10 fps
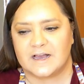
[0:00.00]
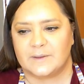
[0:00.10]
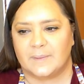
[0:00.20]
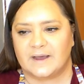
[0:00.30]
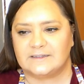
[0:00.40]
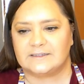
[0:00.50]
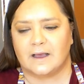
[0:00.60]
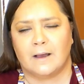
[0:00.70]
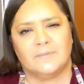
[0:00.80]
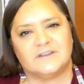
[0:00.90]
But
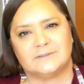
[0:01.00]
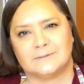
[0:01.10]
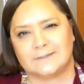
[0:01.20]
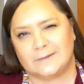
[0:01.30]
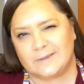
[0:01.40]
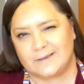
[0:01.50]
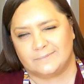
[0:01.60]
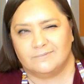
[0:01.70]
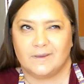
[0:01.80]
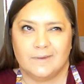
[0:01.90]
this one's going to be
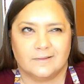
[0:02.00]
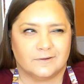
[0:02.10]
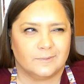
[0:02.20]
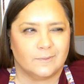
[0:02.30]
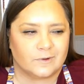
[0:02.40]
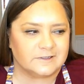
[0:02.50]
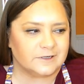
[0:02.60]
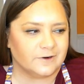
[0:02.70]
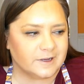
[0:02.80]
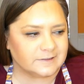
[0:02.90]
maybe a little bit more
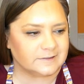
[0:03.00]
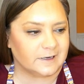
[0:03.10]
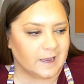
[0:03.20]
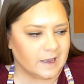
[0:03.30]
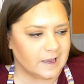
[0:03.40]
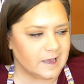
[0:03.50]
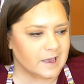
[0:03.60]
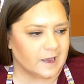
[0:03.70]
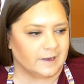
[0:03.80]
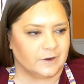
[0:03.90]
serious today.
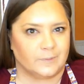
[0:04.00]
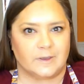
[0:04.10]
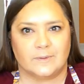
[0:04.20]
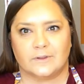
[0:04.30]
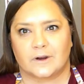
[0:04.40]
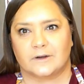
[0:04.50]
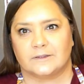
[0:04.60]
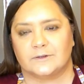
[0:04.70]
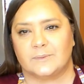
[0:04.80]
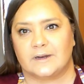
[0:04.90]
I know people are a
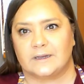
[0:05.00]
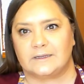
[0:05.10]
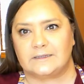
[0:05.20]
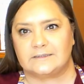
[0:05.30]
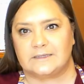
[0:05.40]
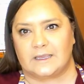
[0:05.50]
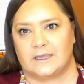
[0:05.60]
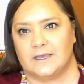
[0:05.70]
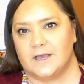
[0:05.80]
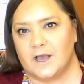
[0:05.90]
little bit uneasy
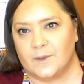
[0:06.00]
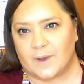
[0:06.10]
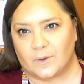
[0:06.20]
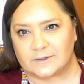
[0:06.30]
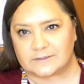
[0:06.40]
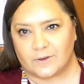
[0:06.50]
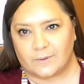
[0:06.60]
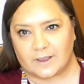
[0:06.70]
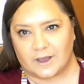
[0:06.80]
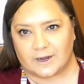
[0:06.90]
about what's
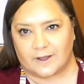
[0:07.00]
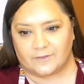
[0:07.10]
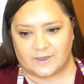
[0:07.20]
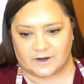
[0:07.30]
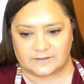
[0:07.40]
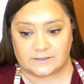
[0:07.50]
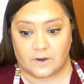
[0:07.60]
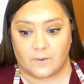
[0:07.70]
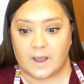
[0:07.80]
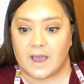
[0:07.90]
going on out there.
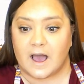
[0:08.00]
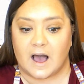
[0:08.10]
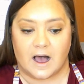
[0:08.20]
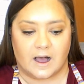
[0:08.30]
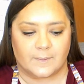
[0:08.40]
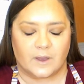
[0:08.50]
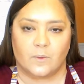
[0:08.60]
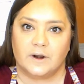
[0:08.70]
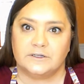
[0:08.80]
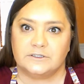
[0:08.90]
So I
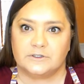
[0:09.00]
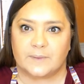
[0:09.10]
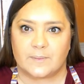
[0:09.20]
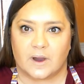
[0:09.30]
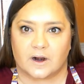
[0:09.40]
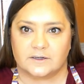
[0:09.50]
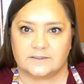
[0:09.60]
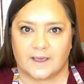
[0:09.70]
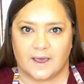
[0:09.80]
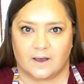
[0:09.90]
wanted to do my part
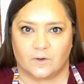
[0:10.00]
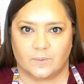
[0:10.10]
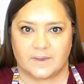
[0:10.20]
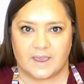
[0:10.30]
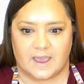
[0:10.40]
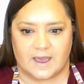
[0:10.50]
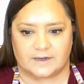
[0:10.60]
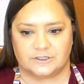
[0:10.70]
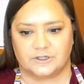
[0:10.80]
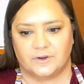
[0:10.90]
to help
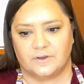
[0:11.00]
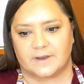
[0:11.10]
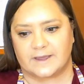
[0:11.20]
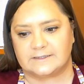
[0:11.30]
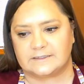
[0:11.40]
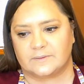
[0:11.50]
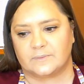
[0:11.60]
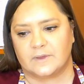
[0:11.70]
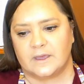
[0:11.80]
and show you guys some